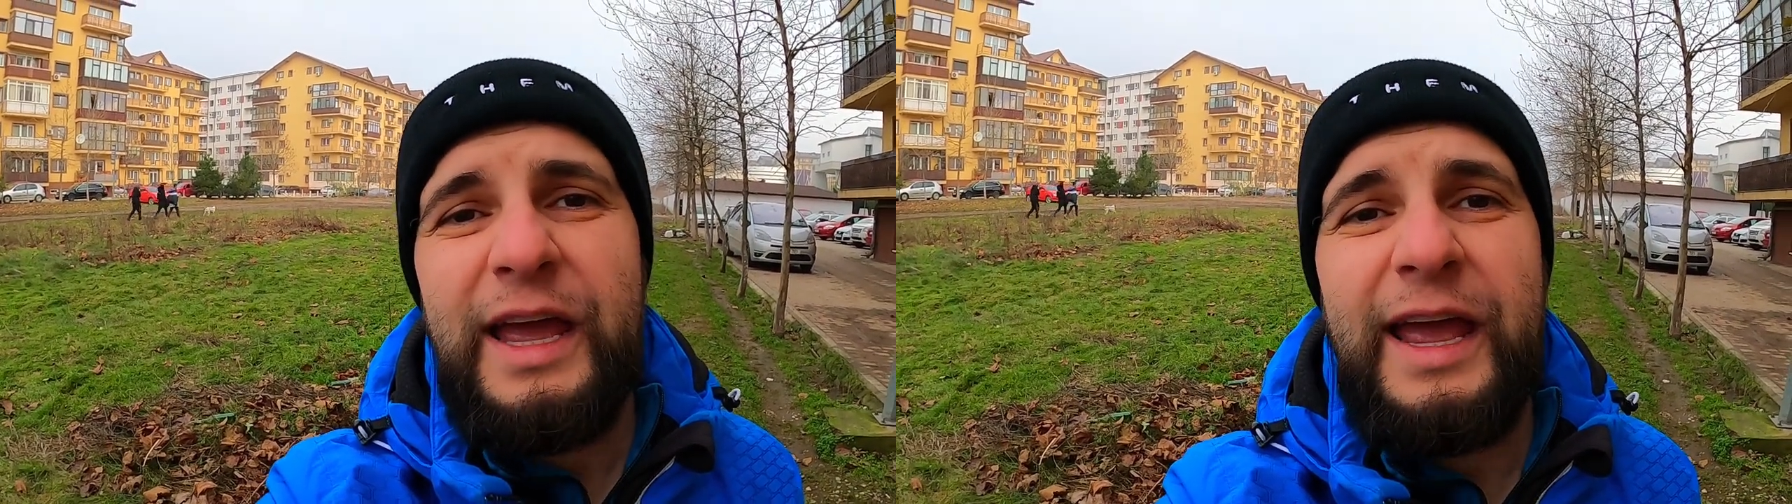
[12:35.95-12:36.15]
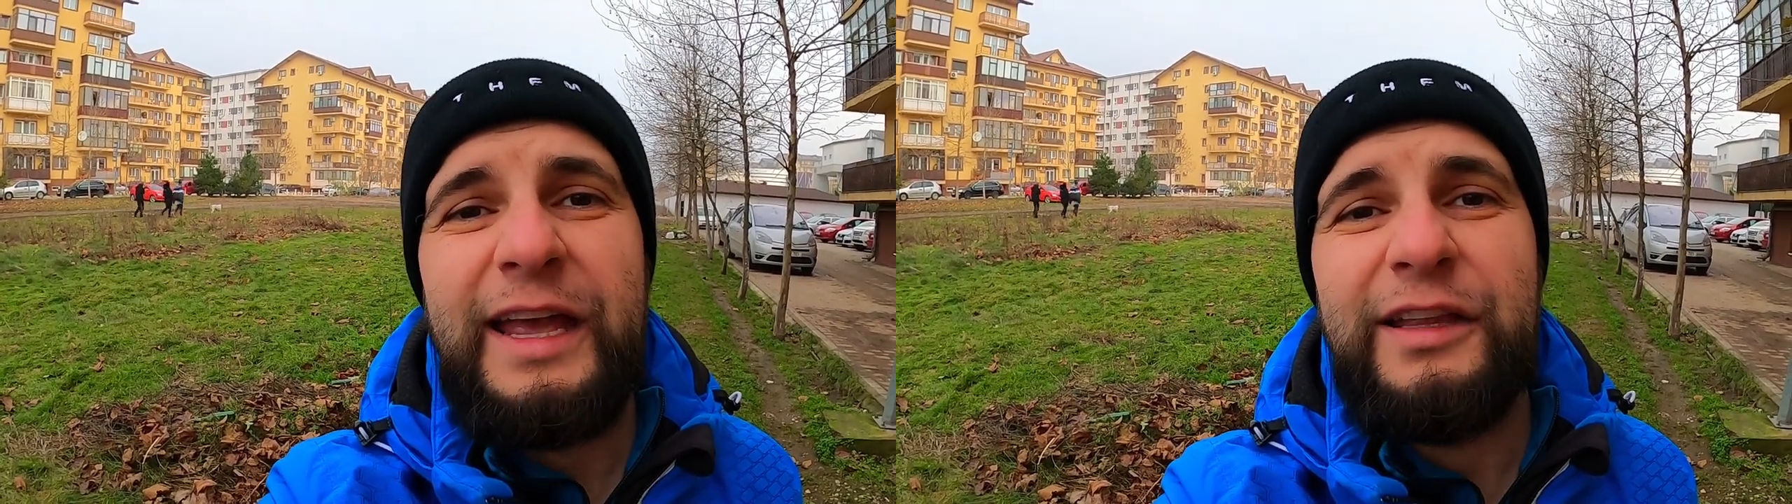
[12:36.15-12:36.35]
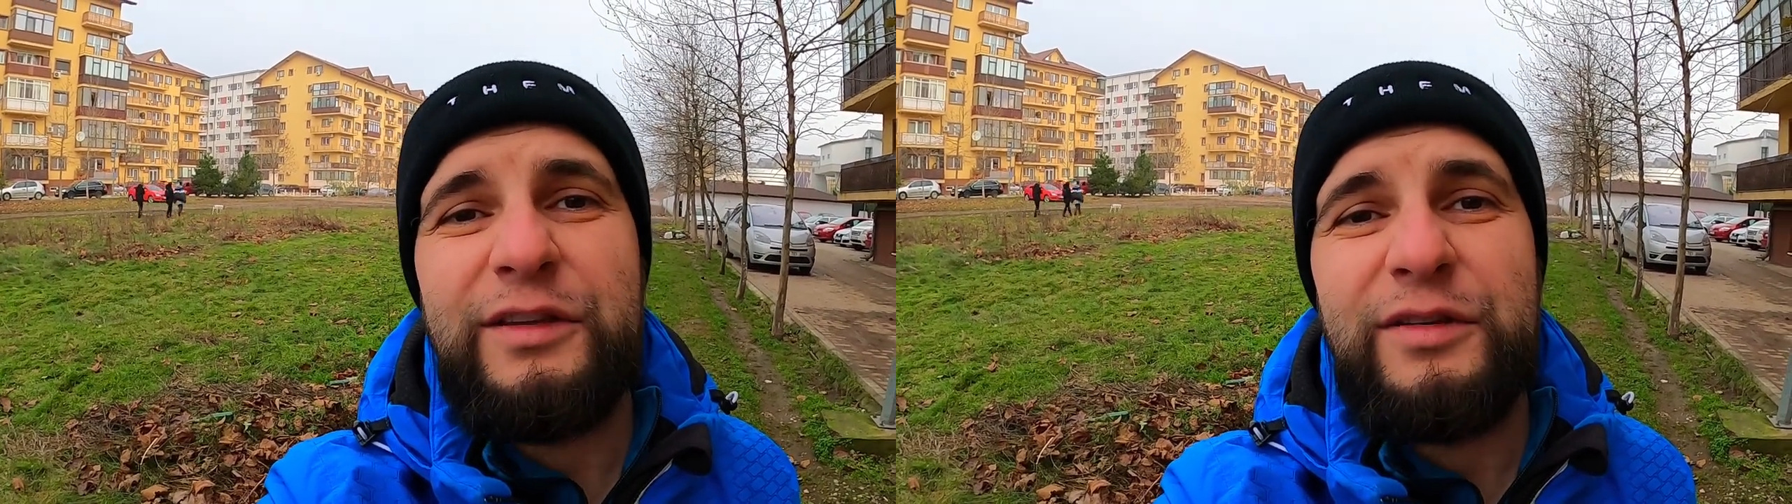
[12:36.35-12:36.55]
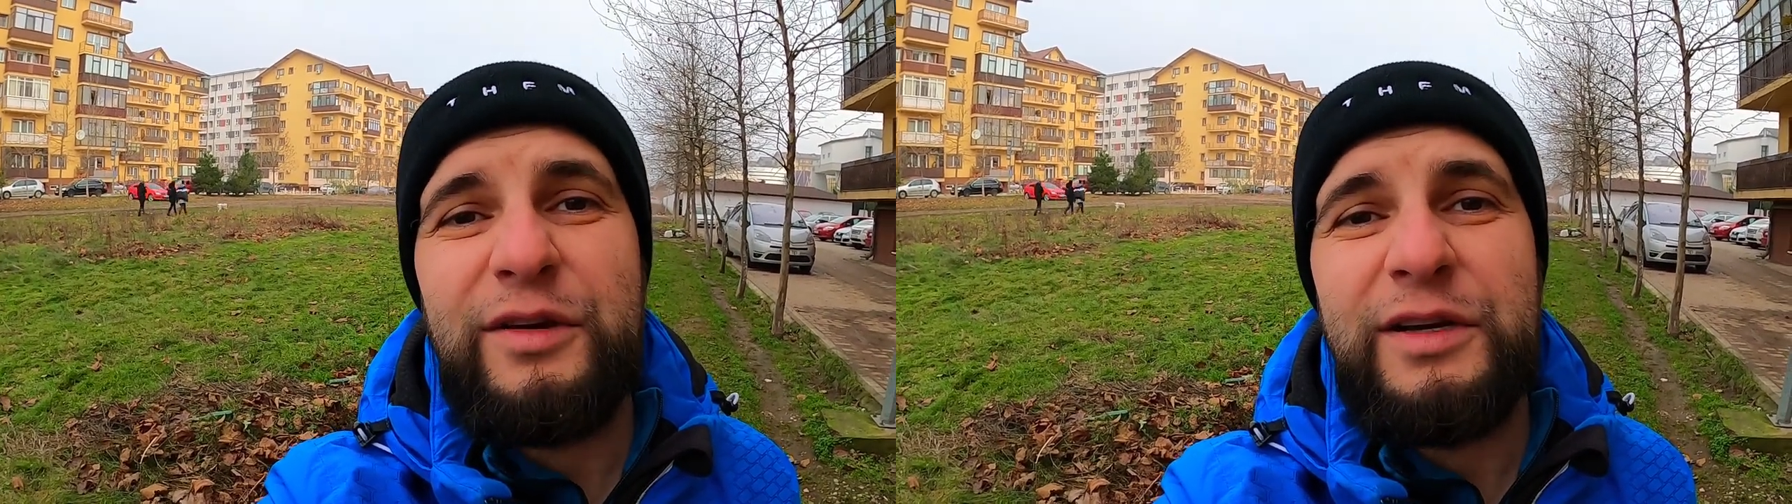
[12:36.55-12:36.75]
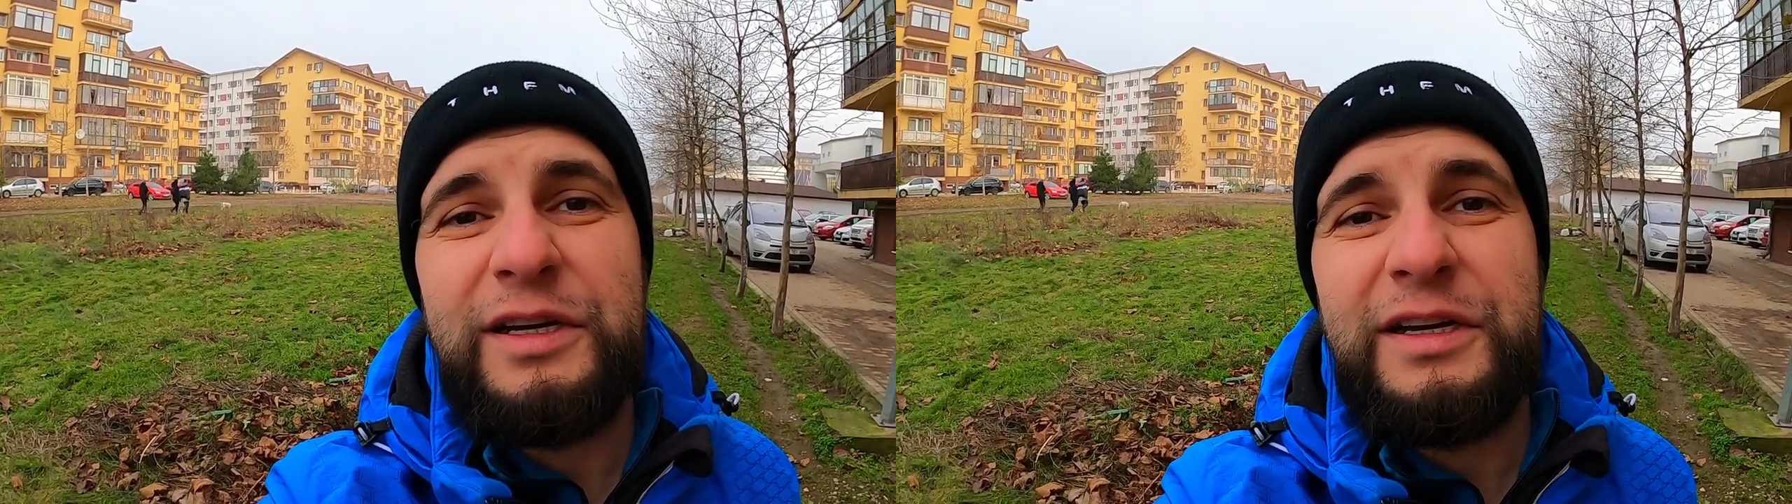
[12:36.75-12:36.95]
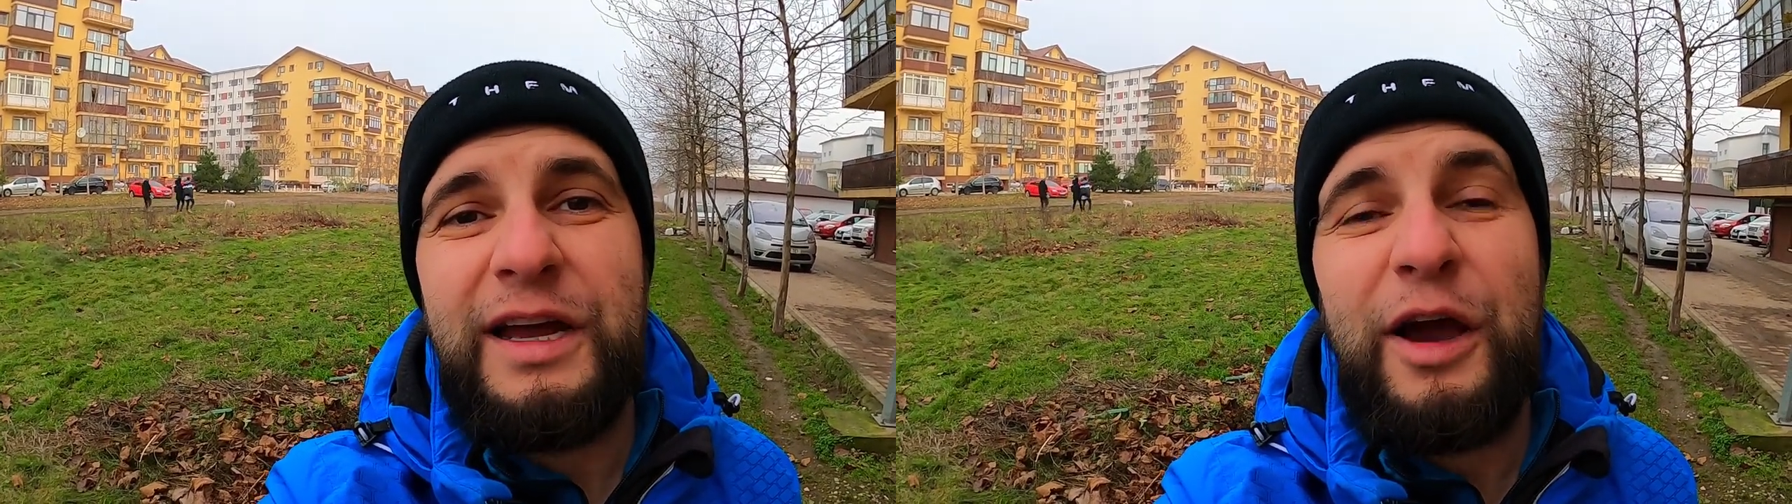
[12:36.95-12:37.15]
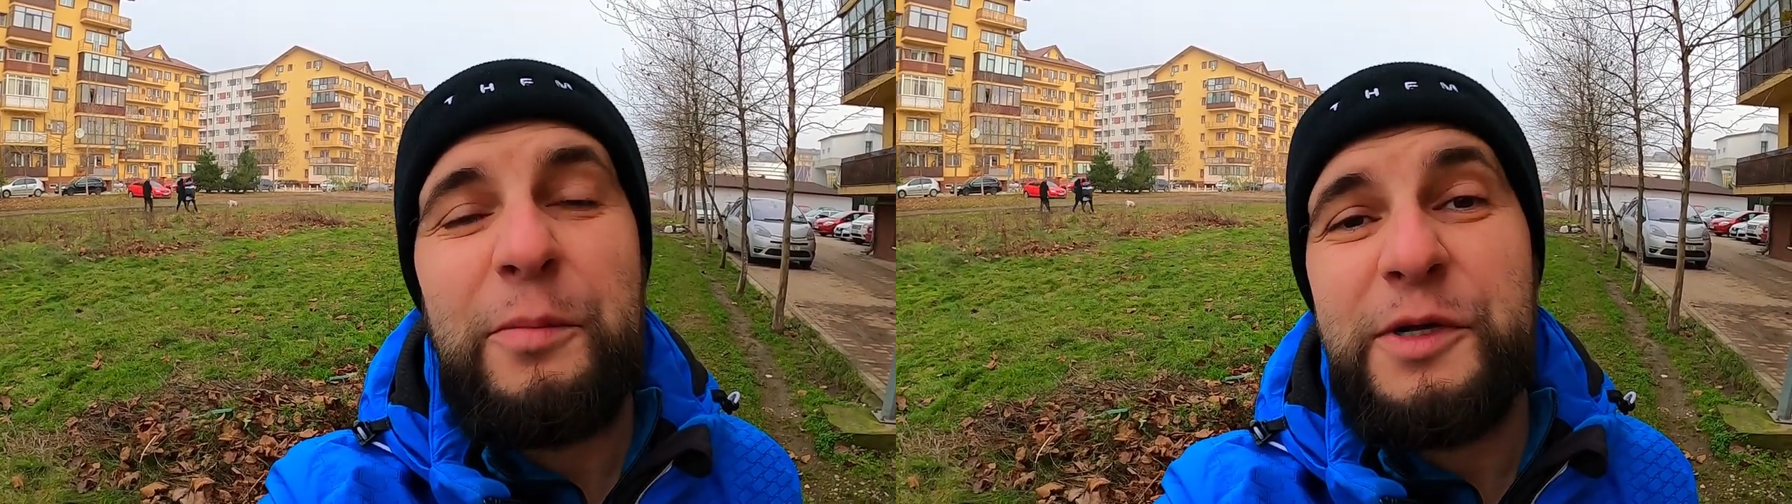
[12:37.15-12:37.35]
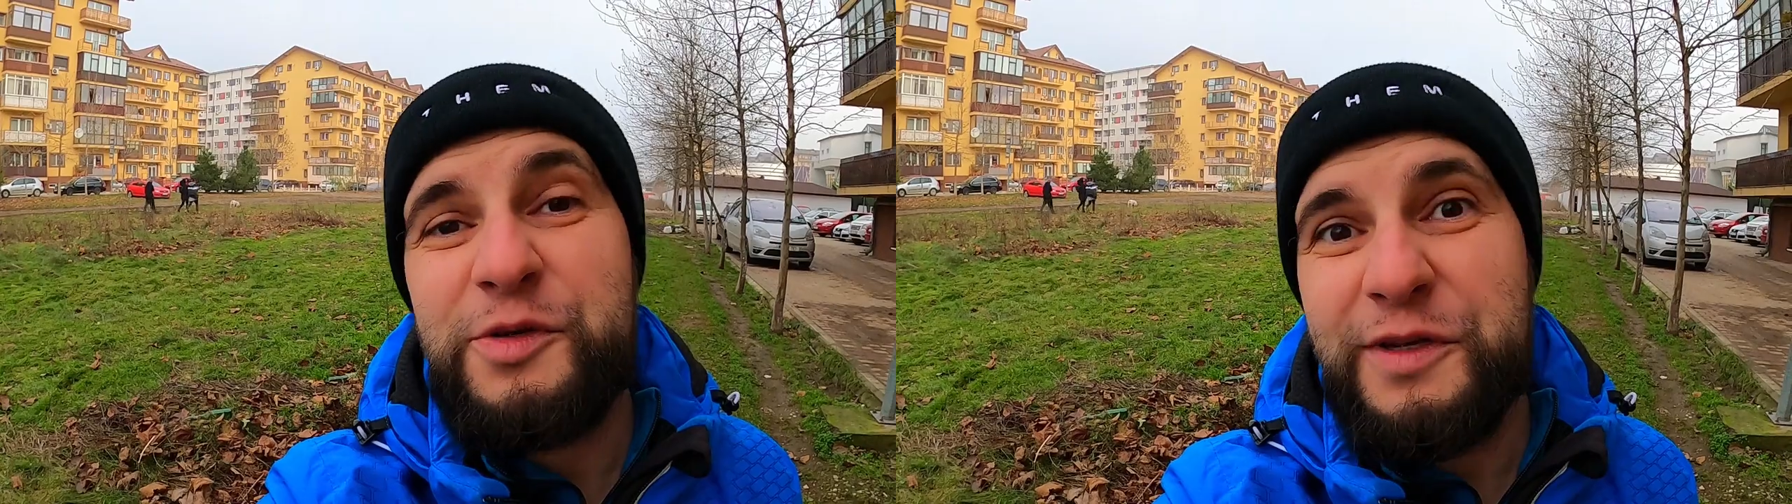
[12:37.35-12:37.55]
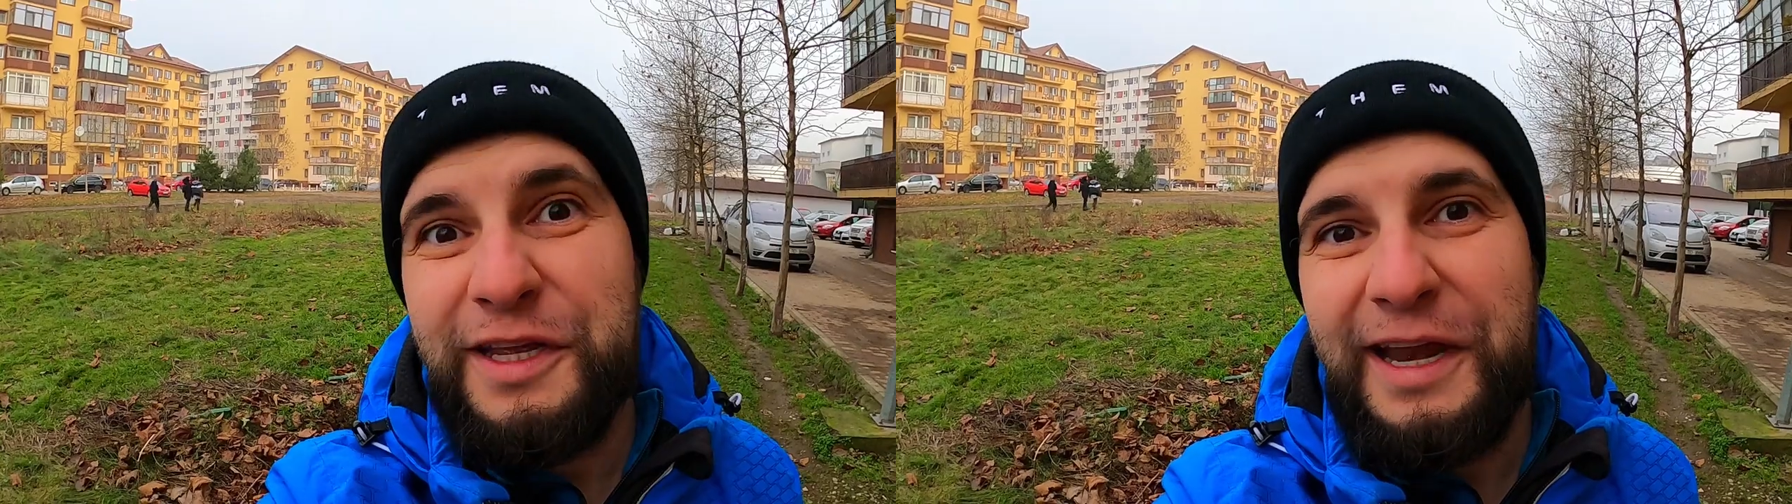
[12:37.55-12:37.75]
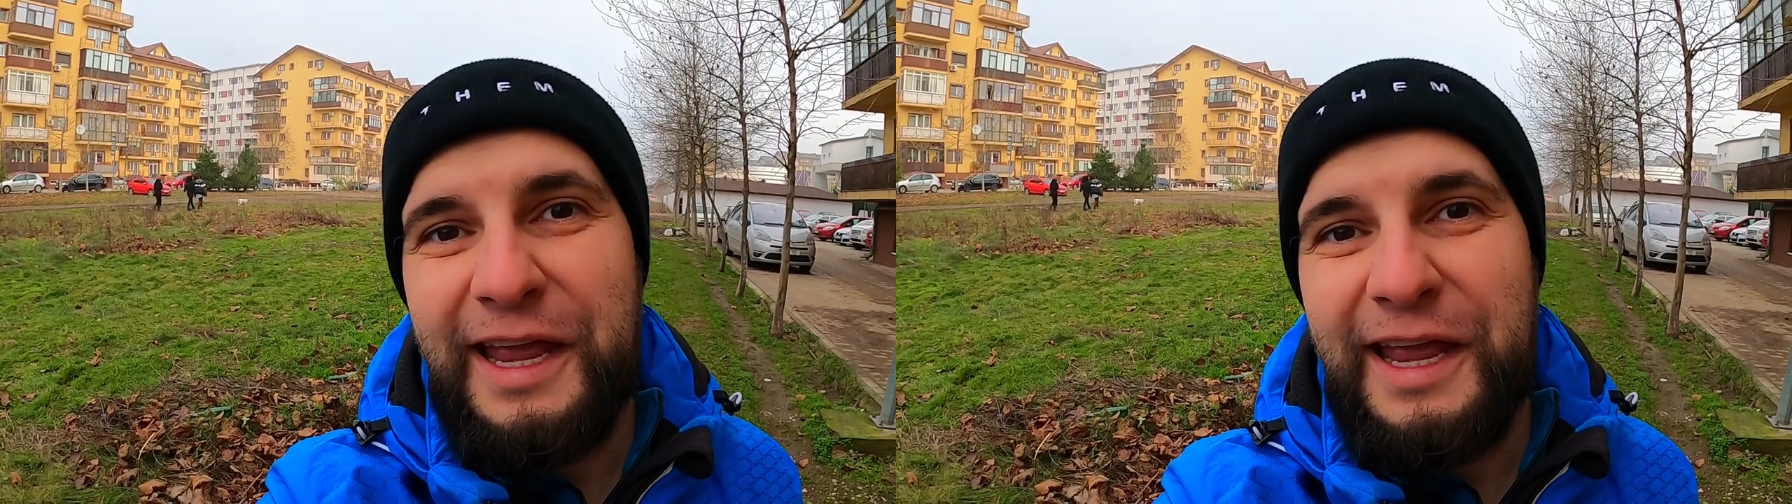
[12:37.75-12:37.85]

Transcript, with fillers: and uh, how much we can